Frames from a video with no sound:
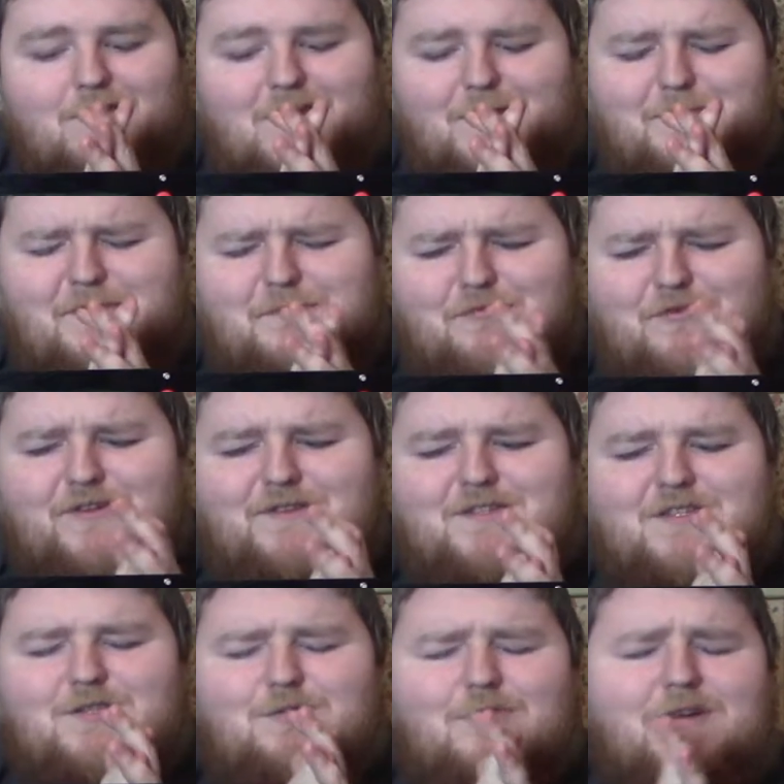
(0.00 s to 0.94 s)
Let me print
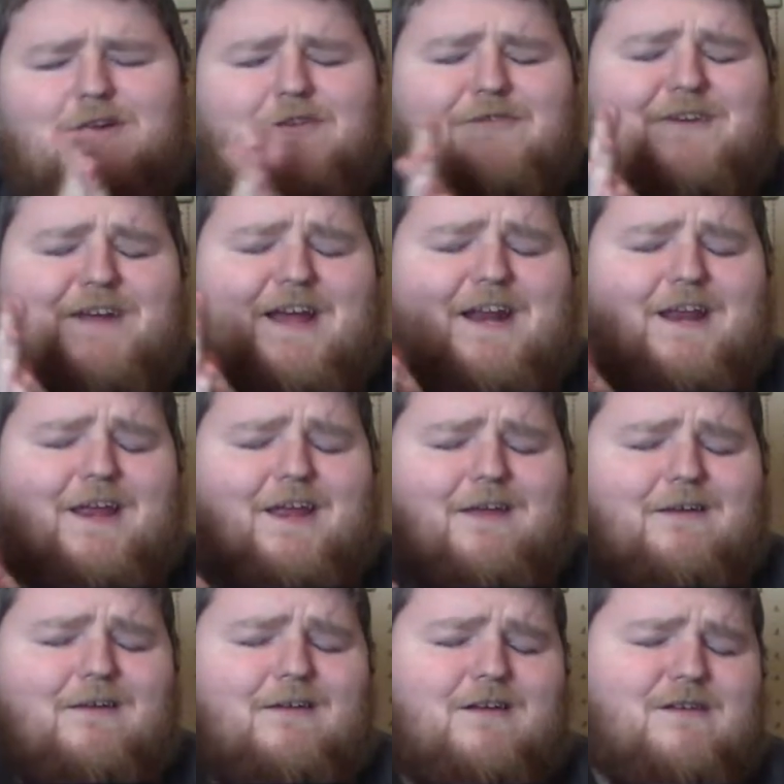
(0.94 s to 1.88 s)
this 180
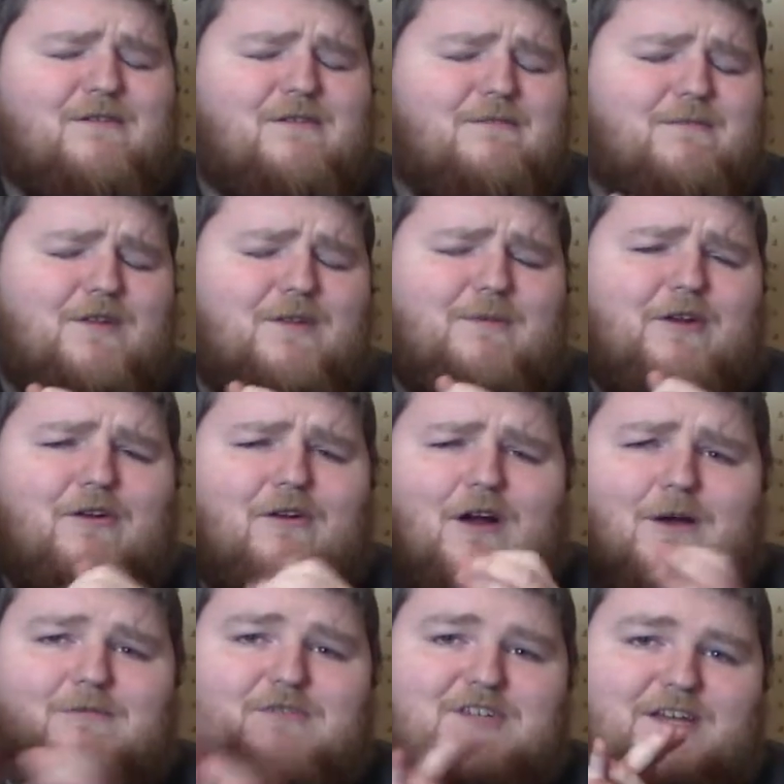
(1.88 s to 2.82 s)
millimeter
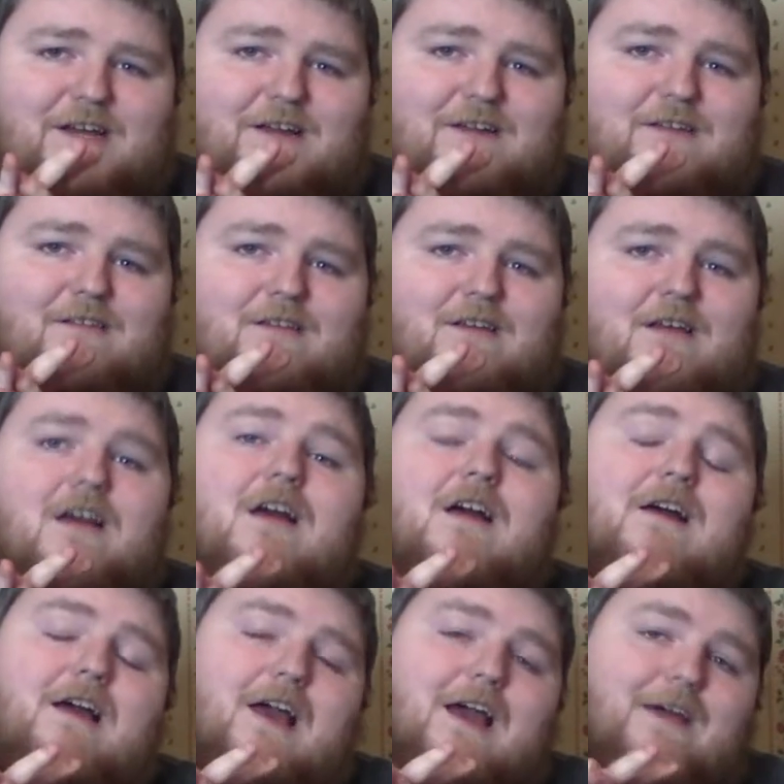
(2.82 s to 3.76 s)
object,
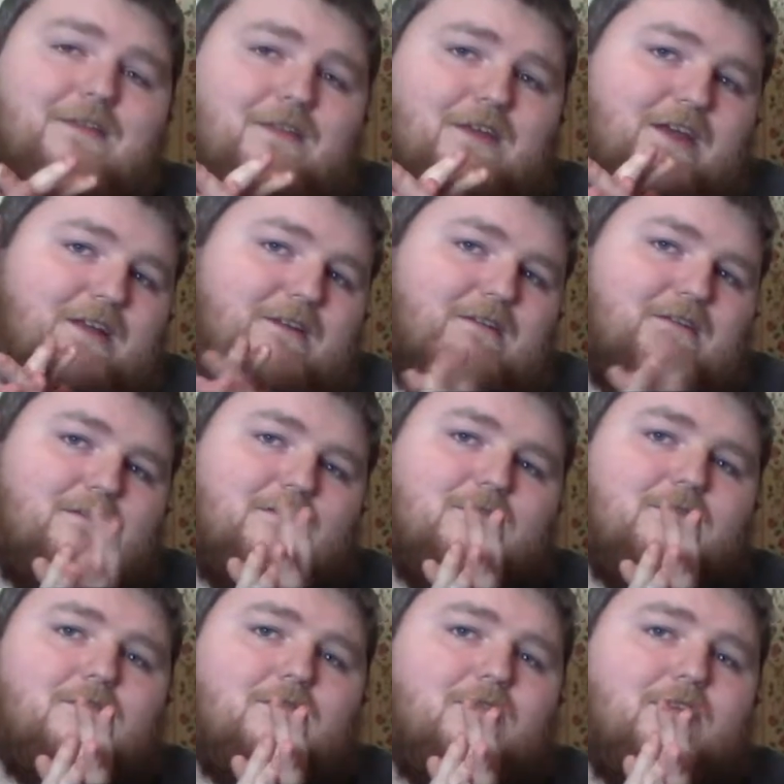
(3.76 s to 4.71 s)
and then
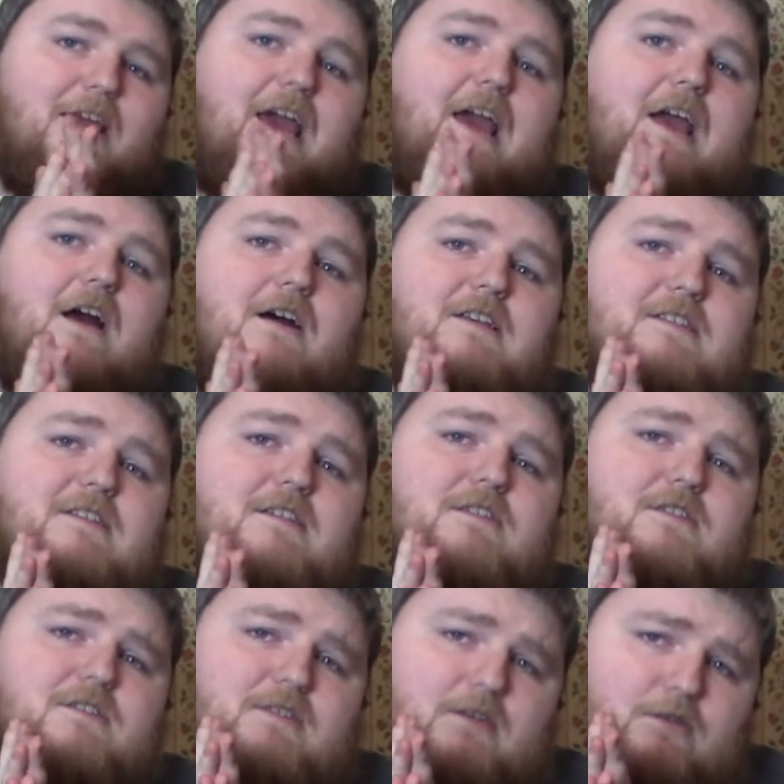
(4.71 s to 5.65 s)
chaos
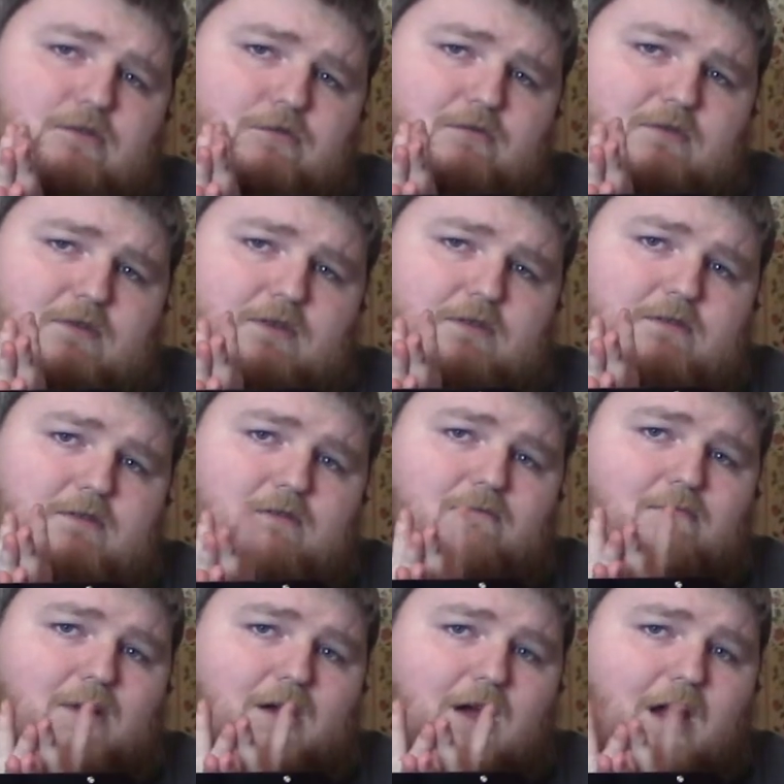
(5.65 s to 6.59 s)
ensues,
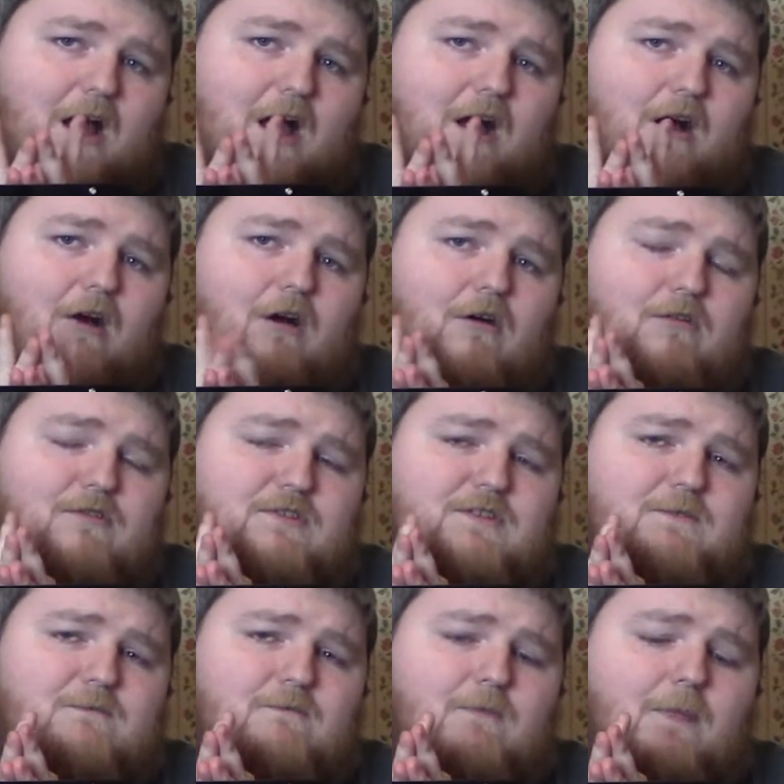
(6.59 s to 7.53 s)
because